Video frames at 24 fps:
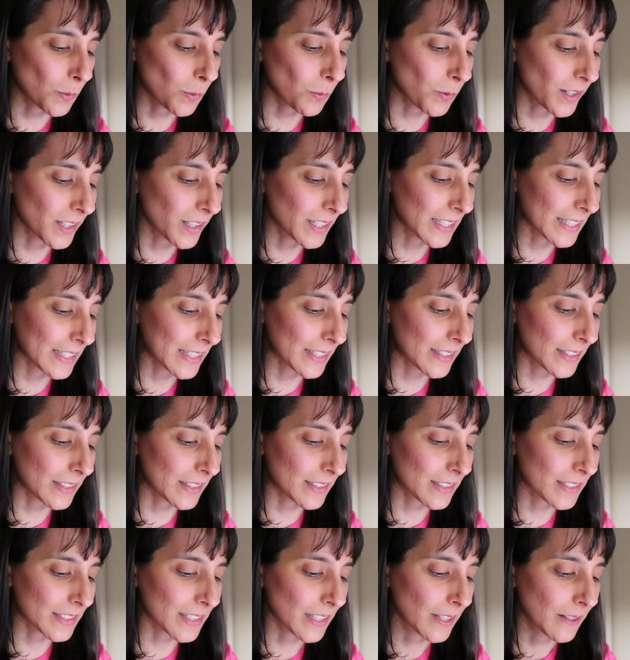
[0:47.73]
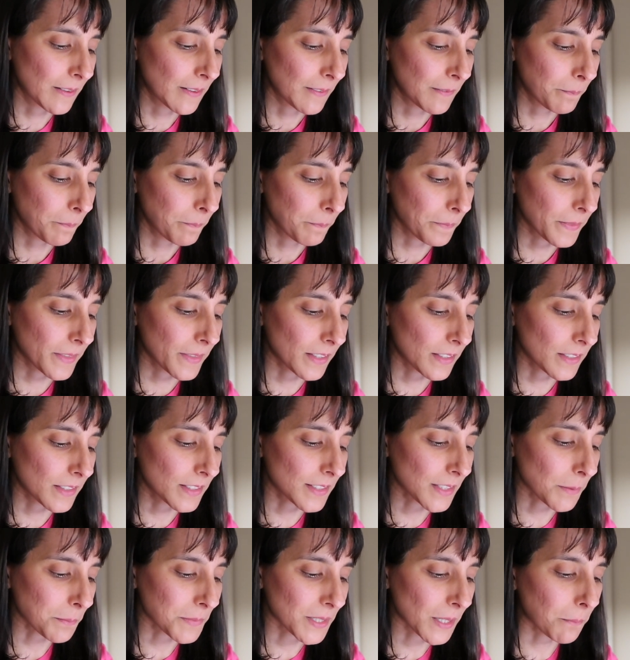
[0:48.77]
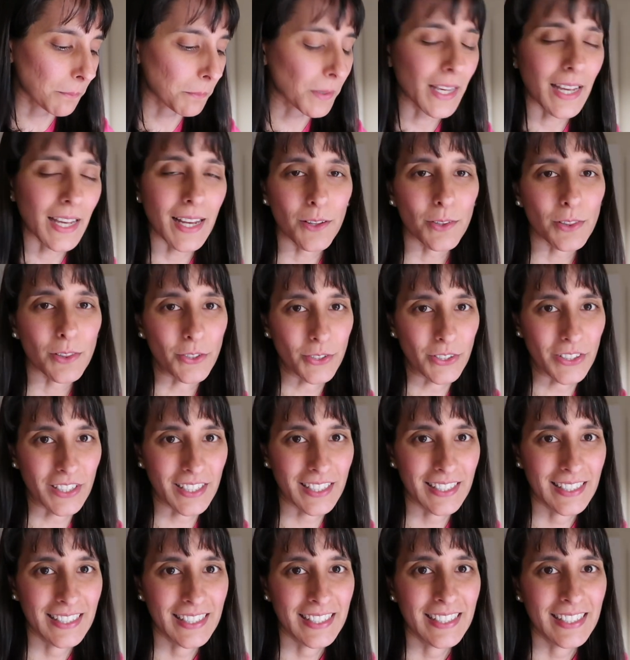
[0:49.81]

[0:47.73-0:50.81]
One is the September Outlook.